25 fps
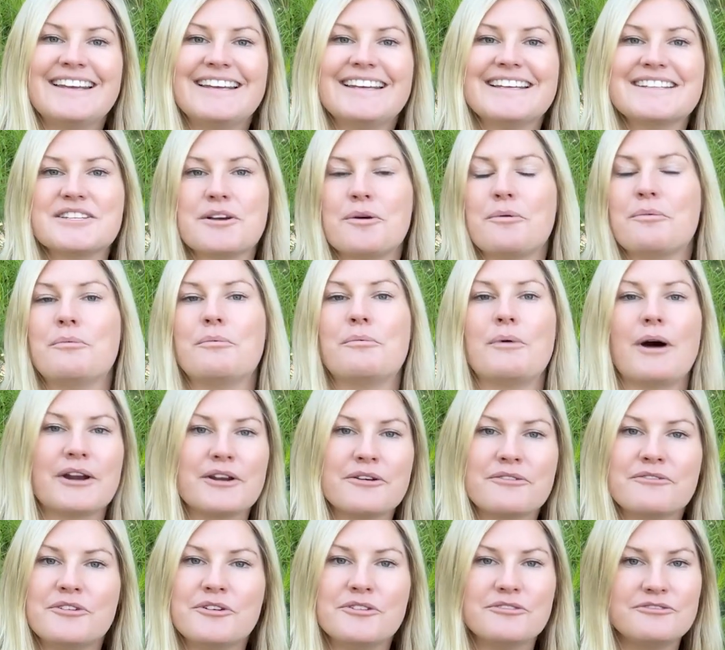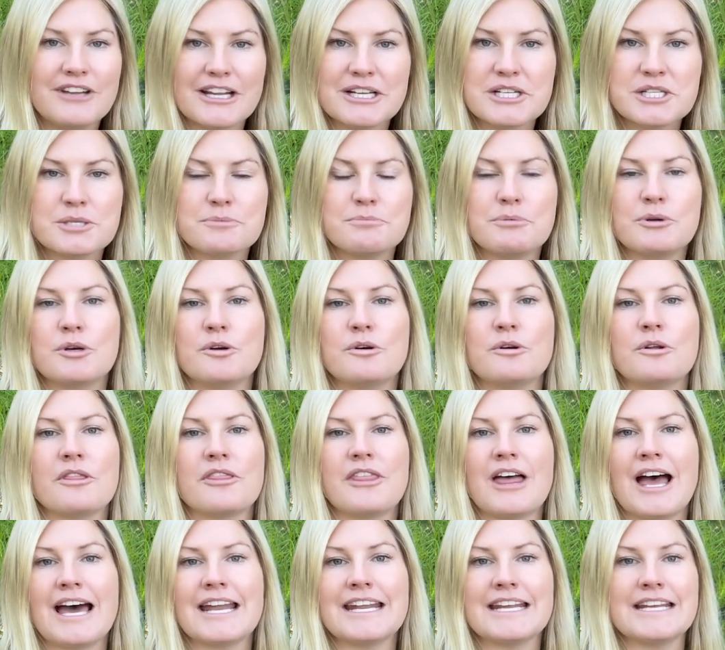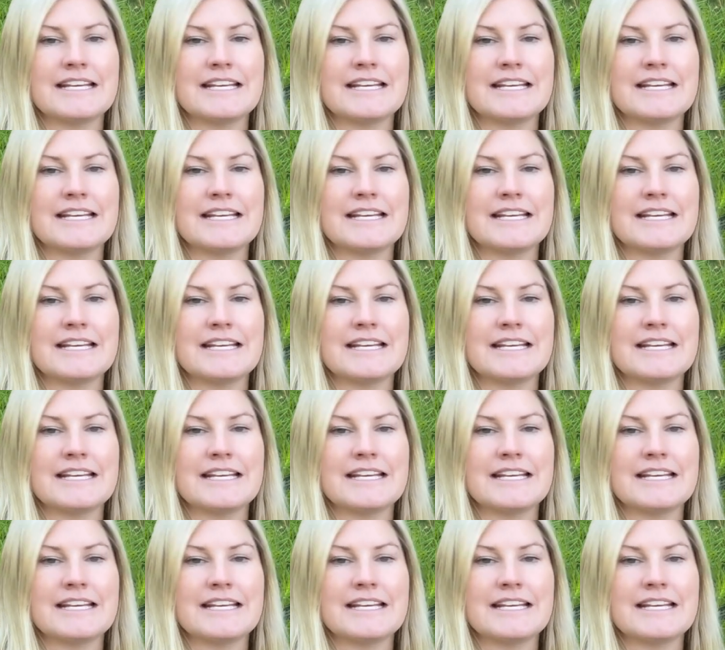It's a wonderful vegetable that